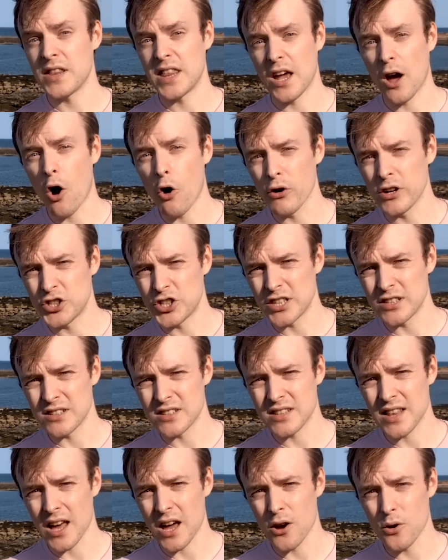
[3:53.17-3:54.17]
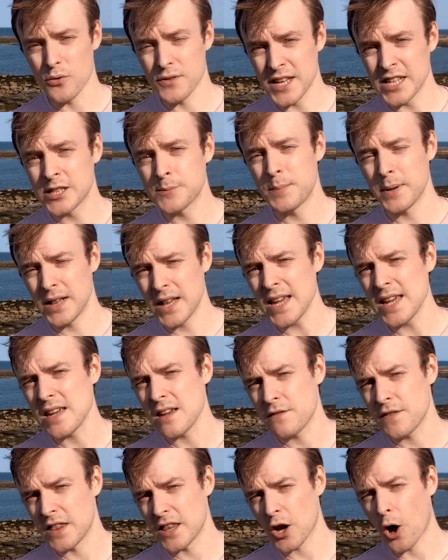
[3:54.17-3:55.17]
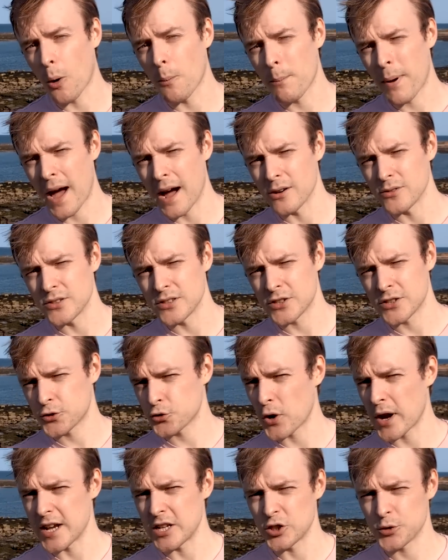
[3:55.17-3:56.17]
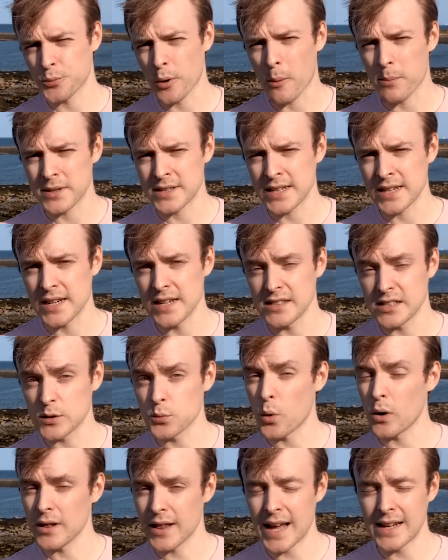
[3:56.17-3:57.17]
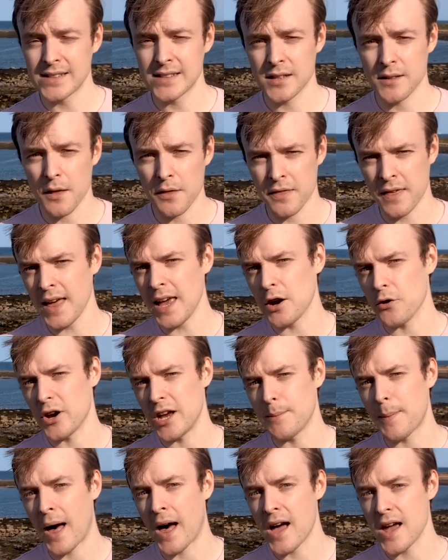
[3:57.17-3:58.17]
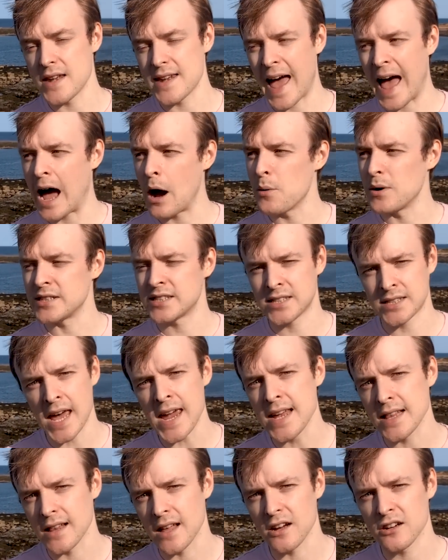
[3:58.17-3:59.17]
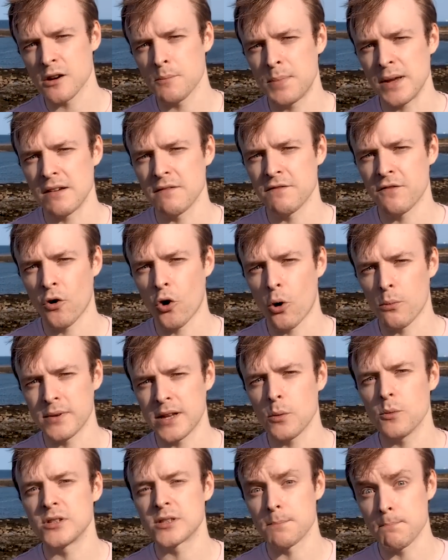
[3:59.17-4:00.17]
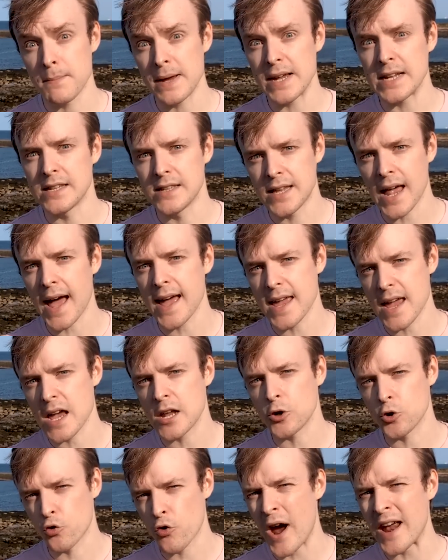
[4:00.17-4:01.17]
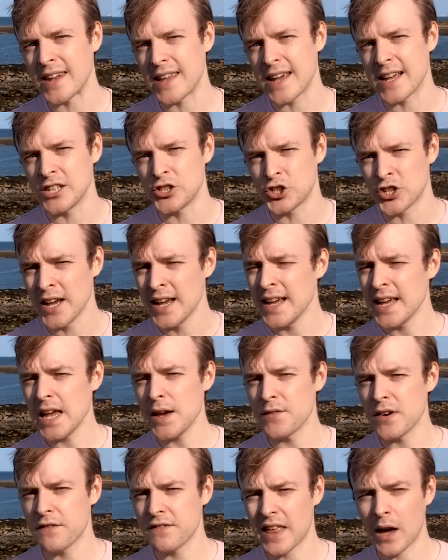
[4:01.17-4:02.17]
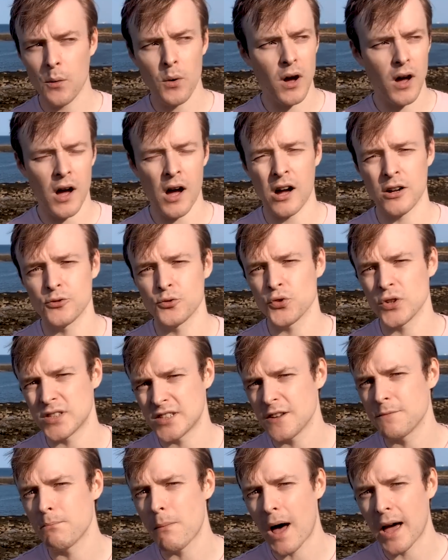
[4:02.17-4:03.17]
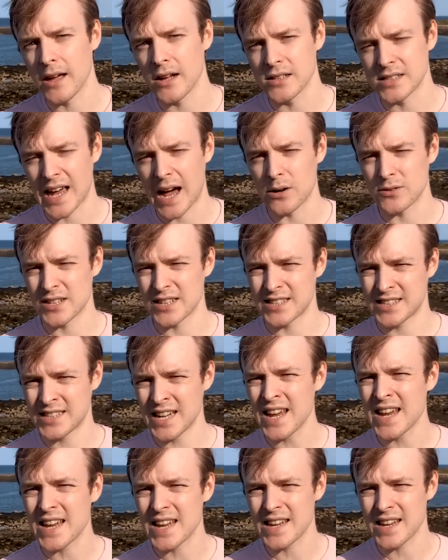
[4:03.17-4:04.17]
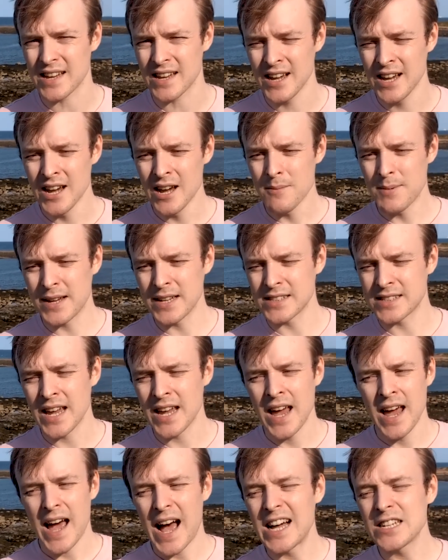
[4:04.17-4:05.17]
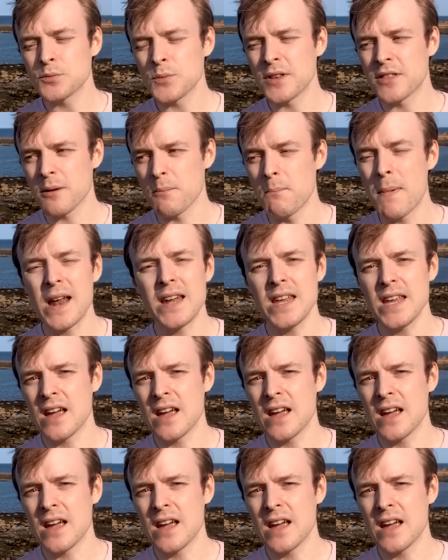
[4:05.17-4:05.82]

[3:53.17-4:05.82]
the origins, though, this belief in the compound's strange properties is what led to the theory behind how a sailor could be informed it was midday in Greenwich, even if they were hundreds of miles out at sea. Because, as with many